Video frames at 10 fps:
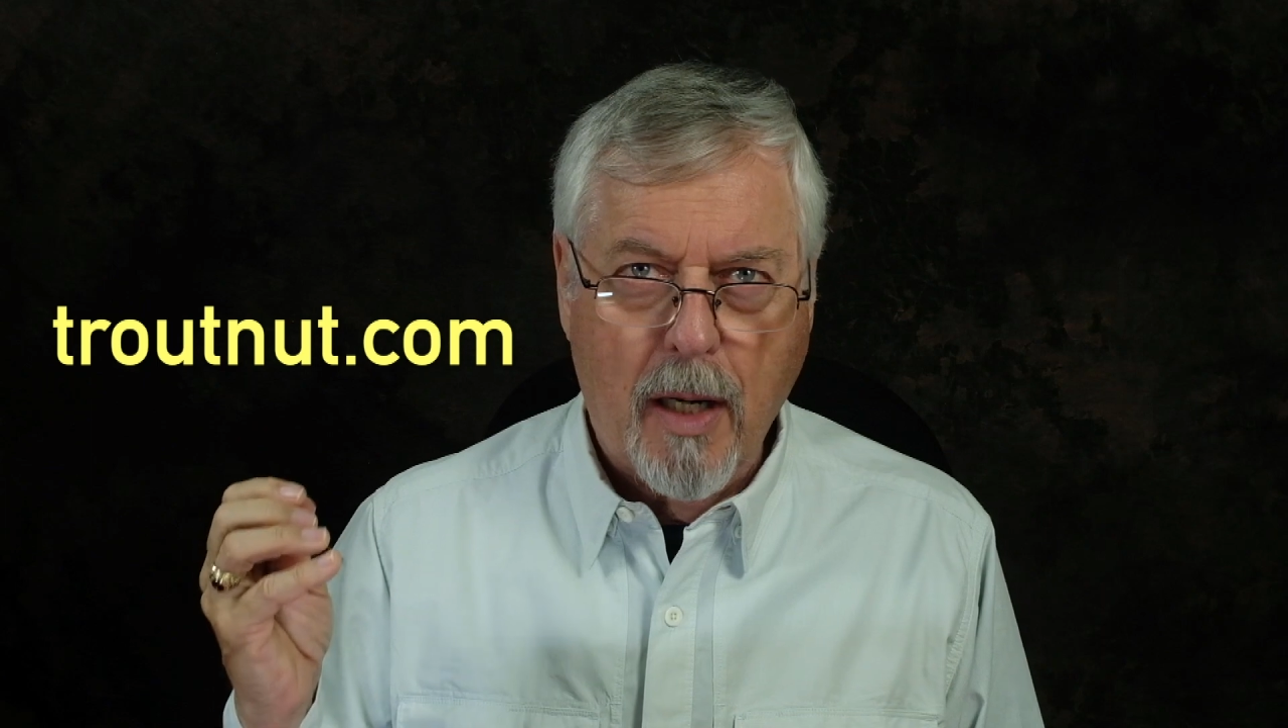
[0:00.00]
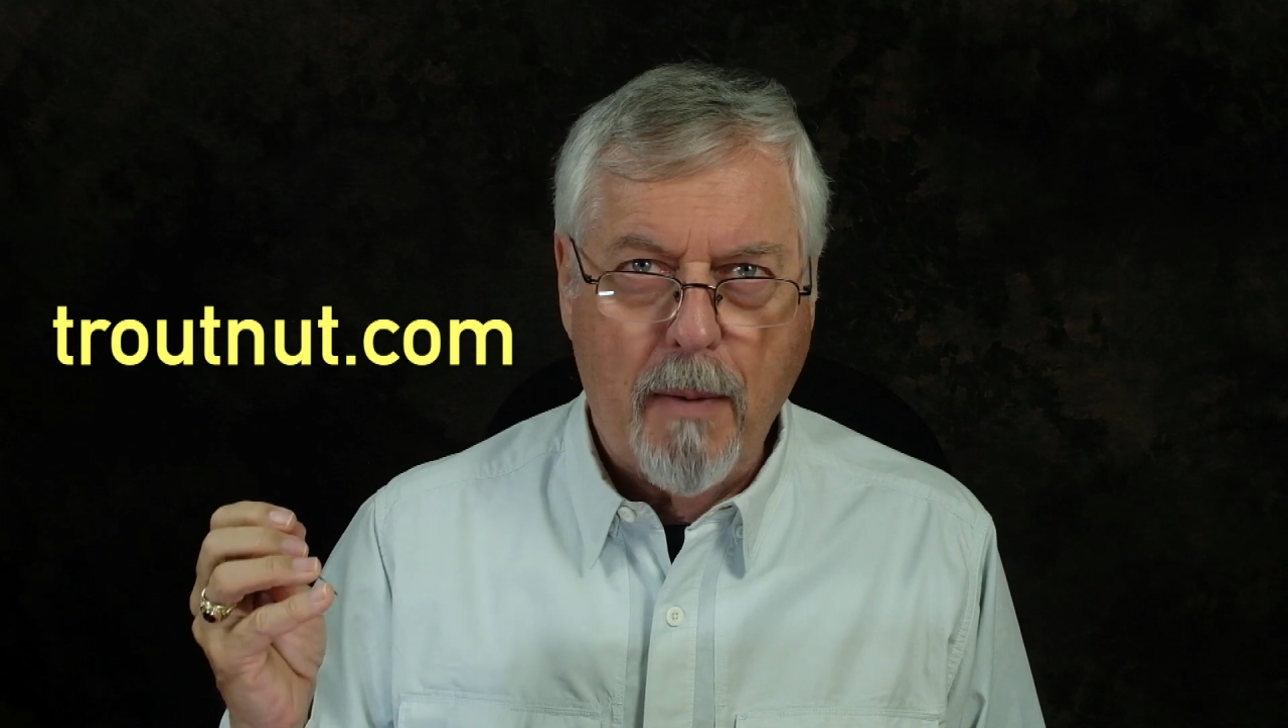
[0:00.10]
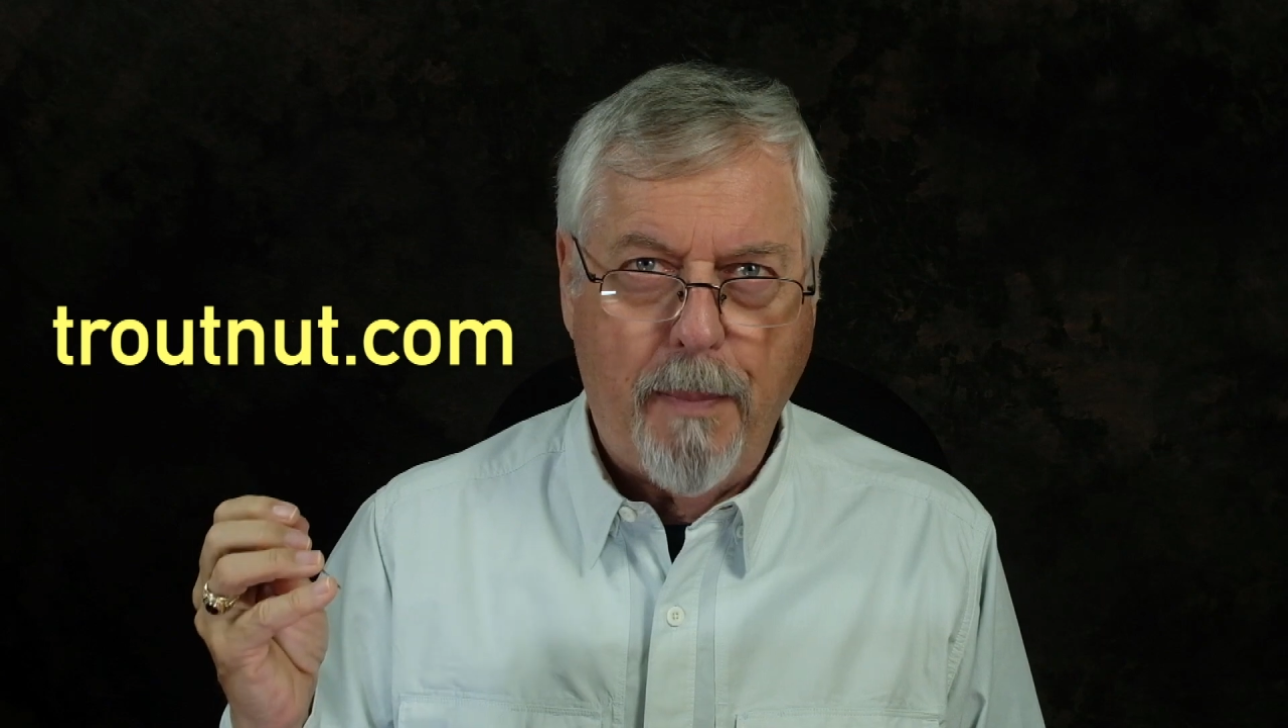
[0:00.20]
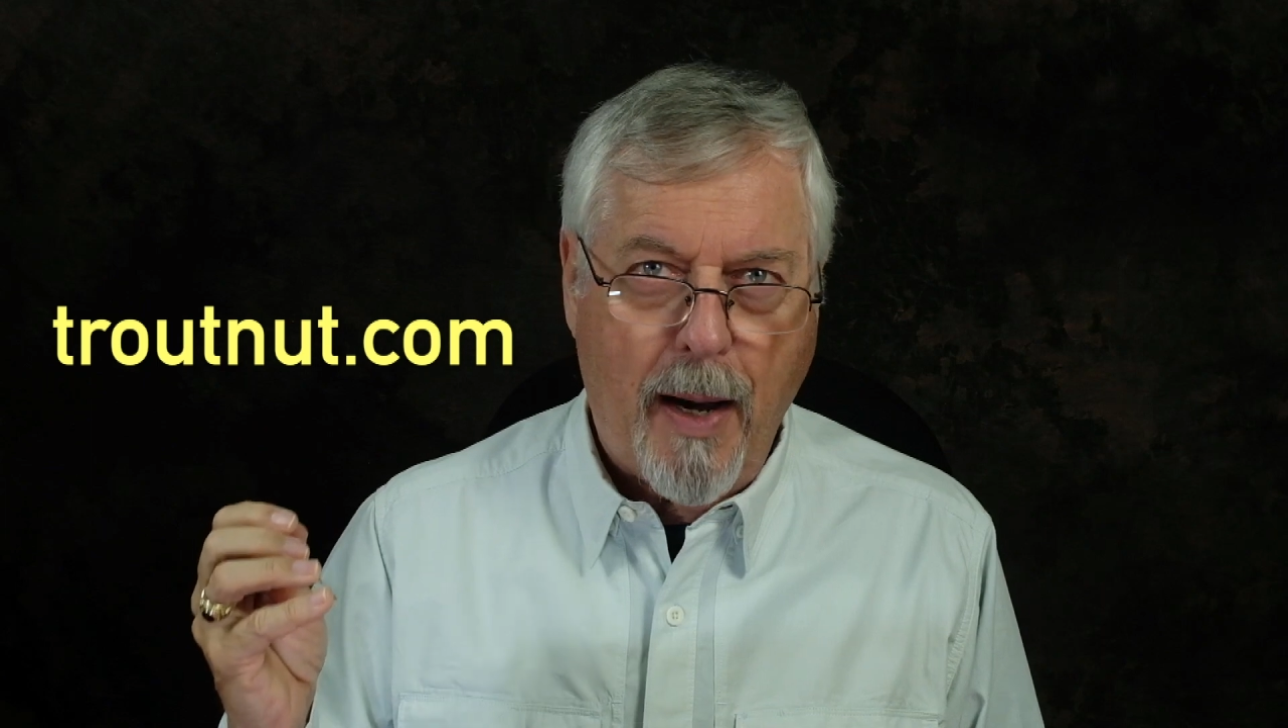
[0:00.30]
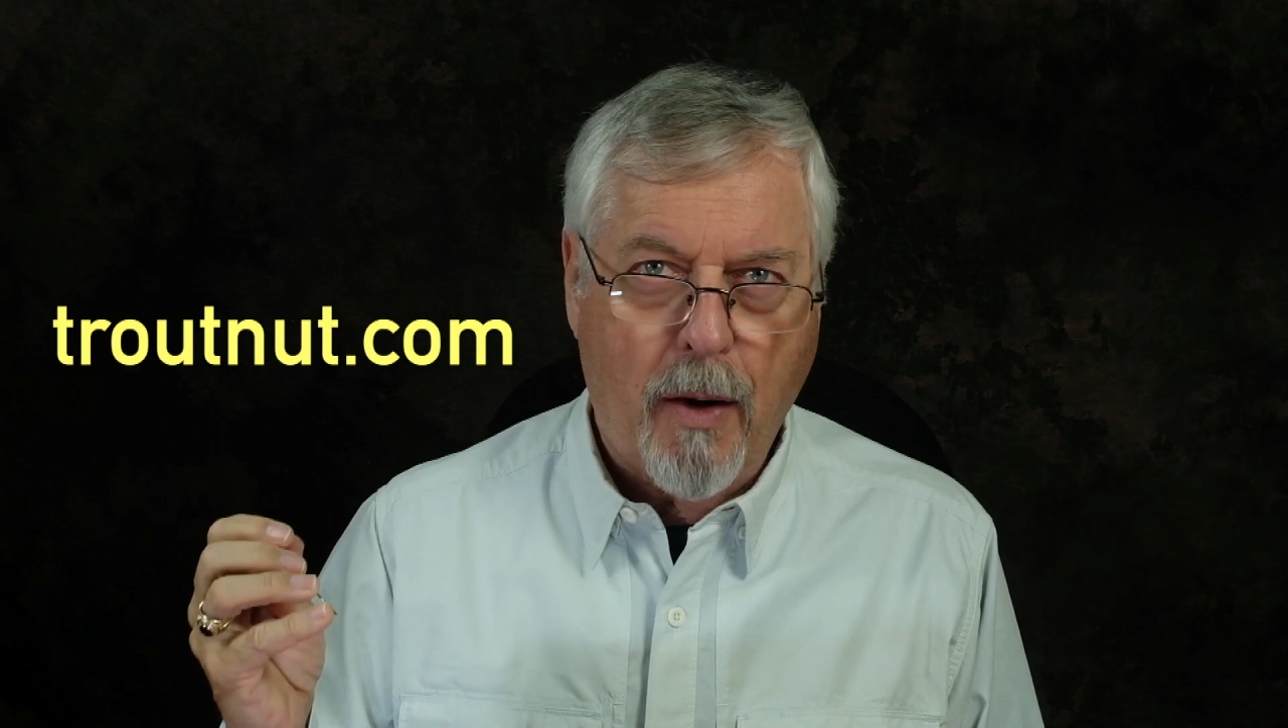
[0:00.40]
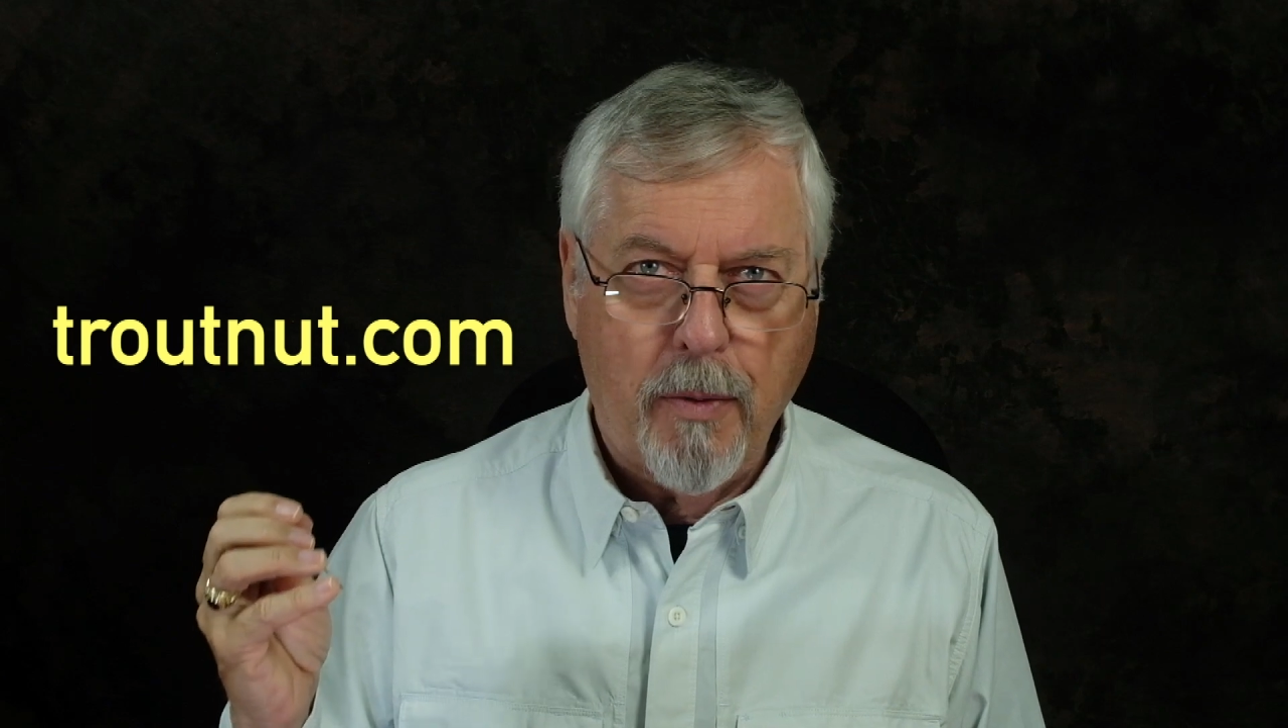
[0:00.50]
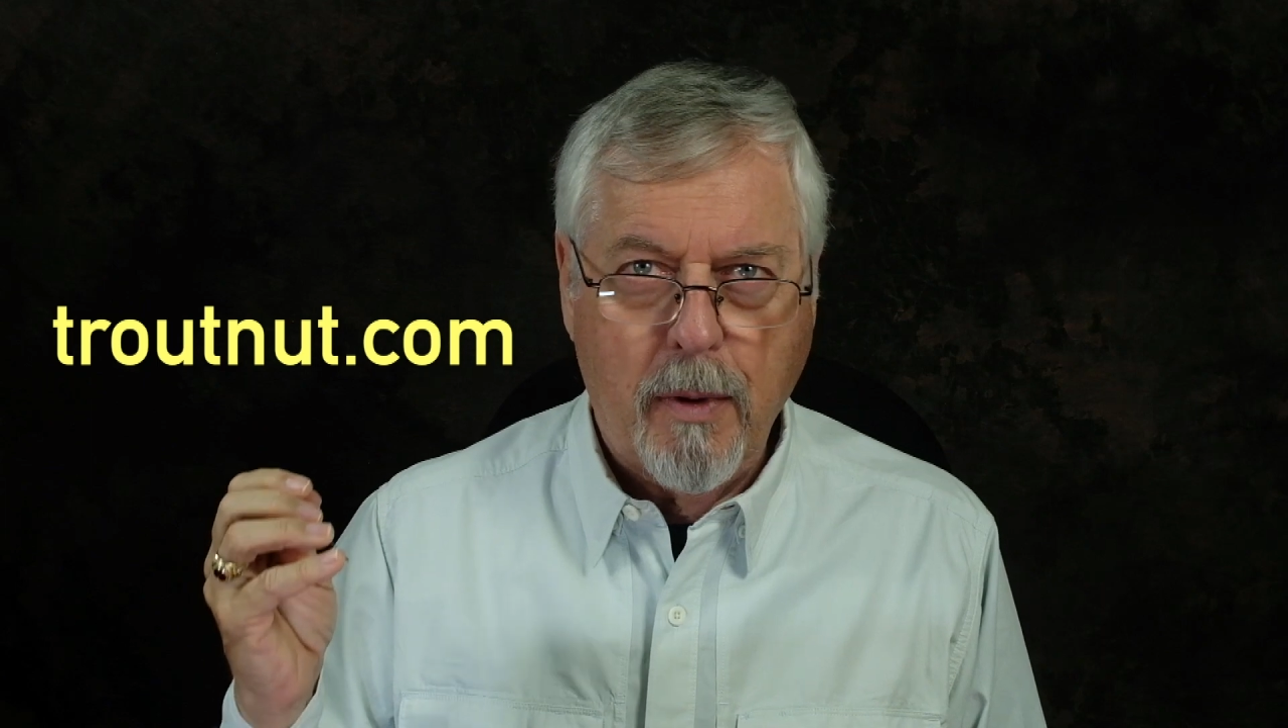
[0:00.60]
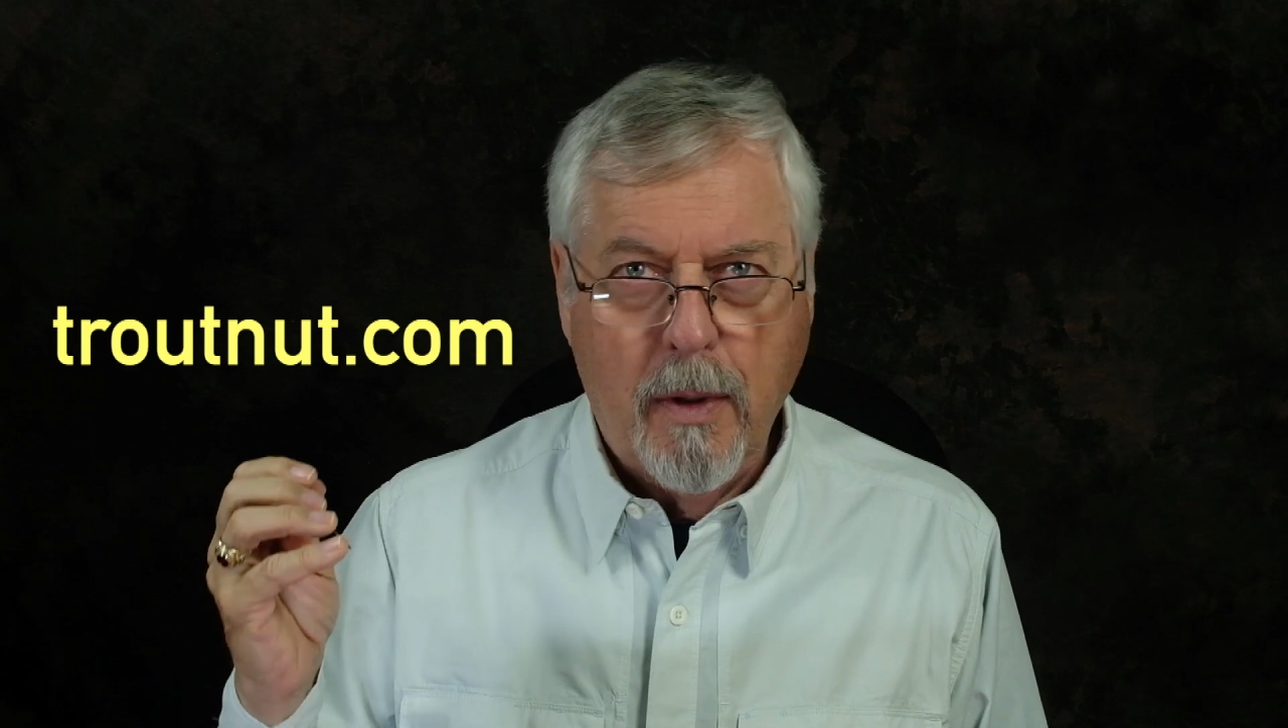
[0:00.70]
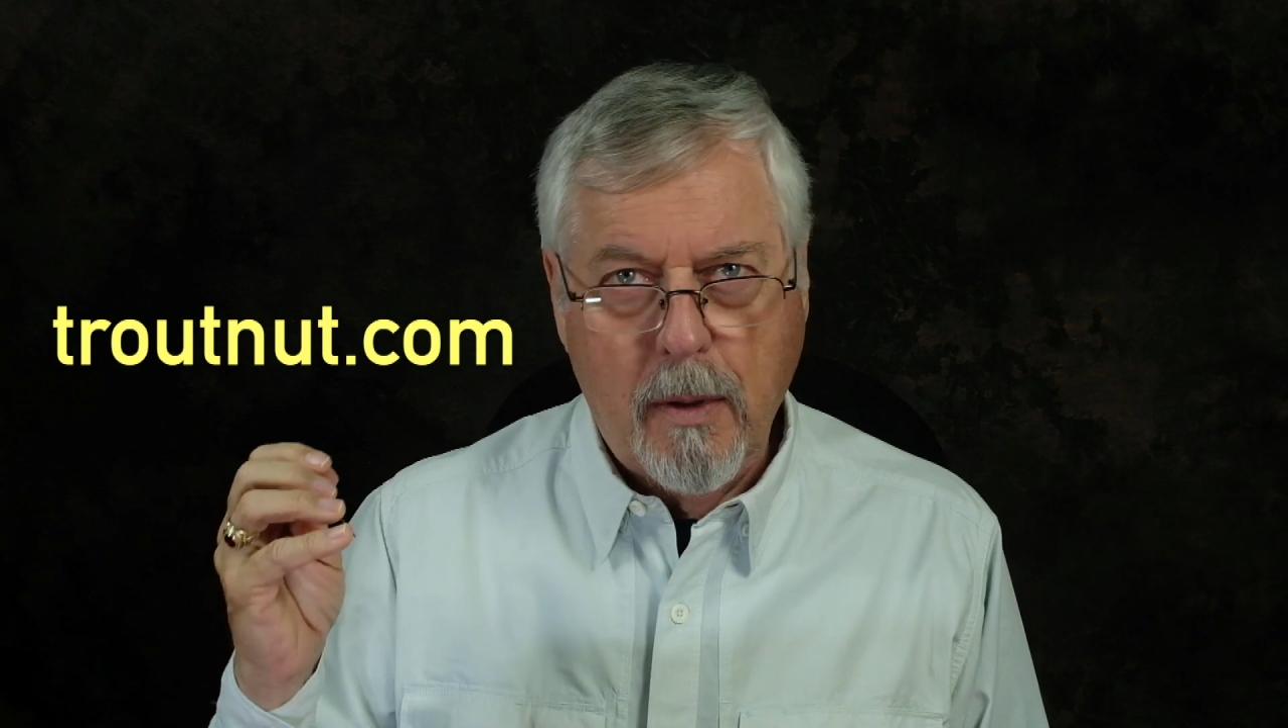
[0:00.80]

about